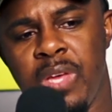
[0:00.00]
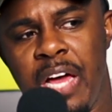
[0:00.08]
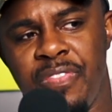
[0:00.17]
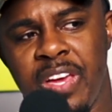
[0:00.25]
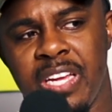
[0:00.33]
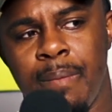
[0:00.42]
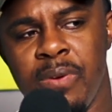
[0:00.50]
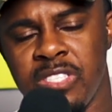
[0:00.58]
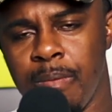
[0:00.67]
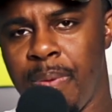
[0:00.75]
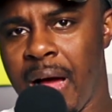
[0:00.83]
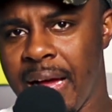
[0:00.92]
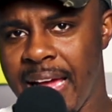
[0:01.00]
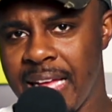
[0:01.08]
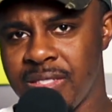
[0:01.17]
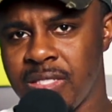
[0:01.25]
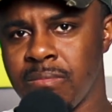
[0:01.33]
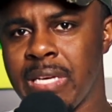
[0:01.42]
I think in the midst of
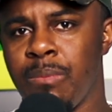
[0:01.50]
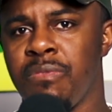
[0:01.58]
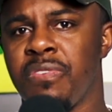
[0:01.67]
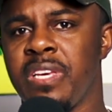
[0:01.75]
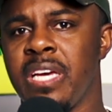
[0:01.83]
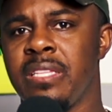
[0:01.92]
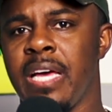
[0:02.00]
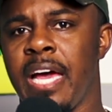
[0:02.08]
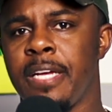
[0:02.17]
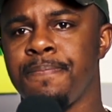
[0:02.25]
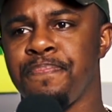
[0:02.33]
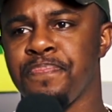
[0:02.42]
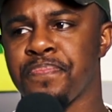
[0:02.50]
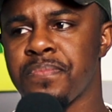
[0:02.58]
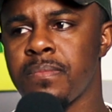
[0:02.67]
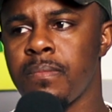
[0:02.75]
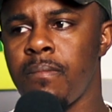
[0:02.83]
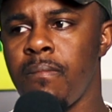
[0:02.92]
podcasting, sometimes we forget that
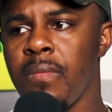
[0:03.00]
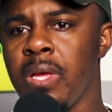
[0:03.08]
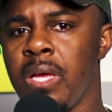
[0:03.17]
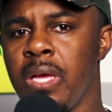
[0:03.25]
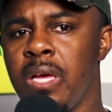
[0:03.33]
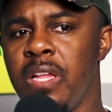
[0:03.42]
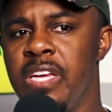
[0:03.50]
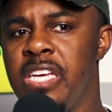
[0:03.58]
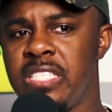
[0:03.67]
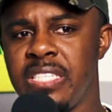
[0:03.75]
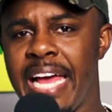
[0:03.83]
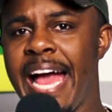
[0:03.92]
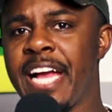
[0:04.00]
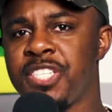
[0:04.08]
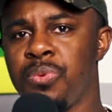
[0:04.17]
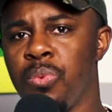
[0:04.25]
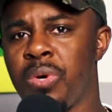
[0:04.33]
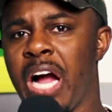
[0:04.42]
it's an
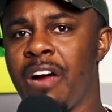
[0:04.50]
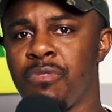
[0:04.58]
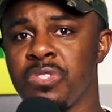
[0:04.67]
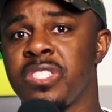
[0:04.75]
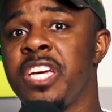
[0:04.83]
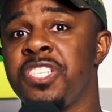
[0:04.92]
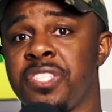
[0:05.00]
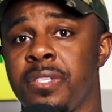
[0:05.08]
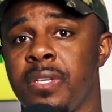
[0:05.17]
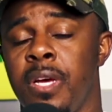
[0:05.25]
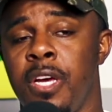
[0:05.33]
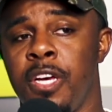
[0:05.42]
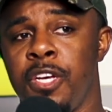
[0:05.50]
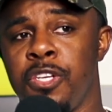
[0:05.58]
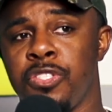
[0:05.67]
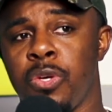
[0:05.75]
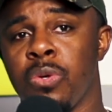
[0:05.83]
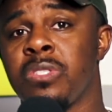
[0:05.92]
actual conversation.
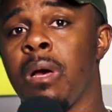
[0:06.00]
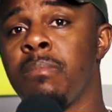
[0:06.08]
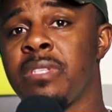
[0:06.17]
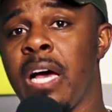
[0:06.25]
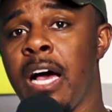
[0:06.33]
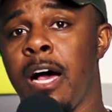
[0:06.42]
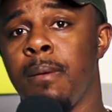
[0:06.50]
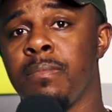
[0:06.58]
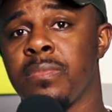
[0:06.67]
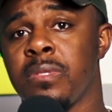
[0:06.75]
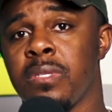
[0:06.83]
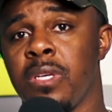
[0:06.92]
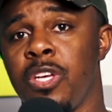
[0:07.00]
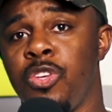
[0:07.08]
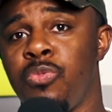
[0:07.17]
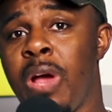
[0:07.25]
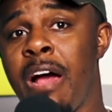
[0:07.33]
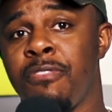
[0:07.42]
So sometimes
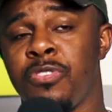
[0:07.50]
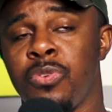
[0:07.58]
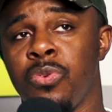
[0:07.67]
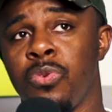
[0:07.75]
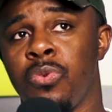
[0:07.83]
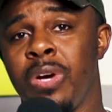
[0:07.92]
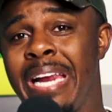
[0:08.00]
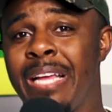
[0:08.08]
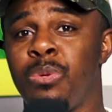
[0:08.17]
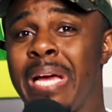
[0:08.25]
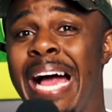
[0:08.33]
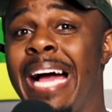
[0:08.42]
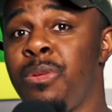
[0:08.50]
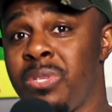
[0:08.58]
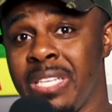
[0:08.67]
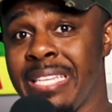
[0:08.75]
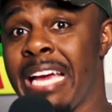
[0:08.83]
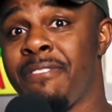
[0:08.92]
you have to, and I do I do
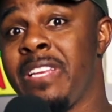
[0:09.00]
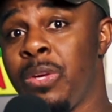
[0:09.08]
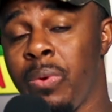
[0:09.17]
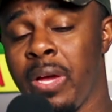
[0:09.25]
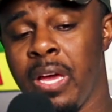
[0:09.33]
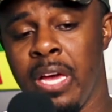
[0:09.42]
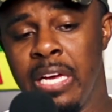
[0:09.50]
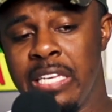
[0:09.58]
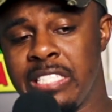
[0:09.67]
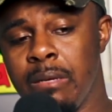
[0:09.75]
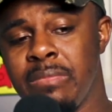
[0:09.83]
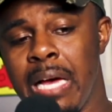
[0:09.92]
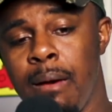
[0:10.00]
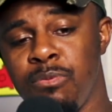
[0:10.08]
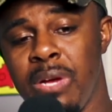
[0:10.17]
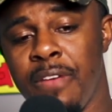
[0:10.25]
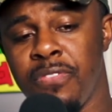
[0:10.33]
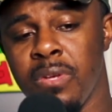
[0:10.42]
this in life anyway. Sometimes
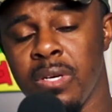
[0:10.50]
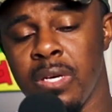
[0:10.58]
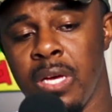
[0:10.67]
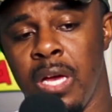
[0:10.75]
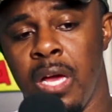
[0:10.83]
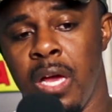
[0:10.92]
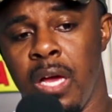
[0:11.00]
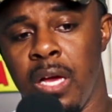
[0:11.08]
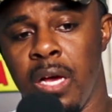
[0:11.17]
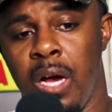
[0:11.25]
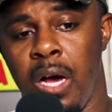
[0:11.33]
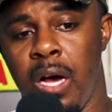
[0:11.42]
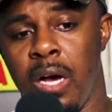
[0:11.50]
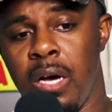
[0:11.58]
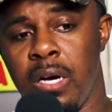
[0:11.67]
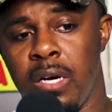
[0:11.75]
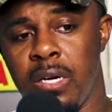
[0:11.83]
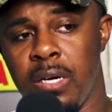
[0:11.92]
you have to uh,
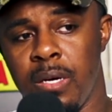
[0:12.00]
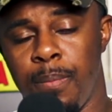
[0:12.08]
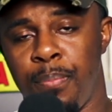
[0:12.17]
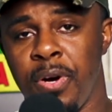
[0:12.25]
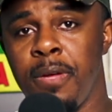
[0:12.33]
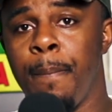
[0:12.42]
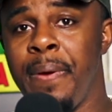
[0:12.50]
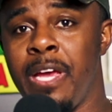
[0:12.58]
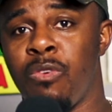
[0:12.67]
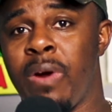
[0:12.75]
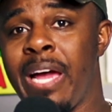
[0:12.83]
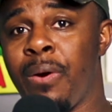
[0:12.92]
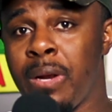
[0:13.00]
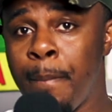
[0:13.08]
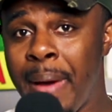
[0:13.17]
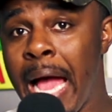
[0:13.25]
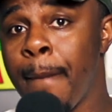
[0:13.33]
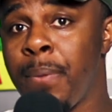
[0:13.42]
put being right on the
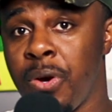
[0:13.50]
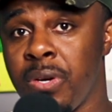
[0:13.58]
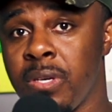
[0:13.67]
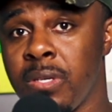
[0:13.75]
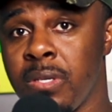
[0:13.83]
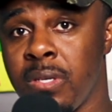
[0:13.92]
back burner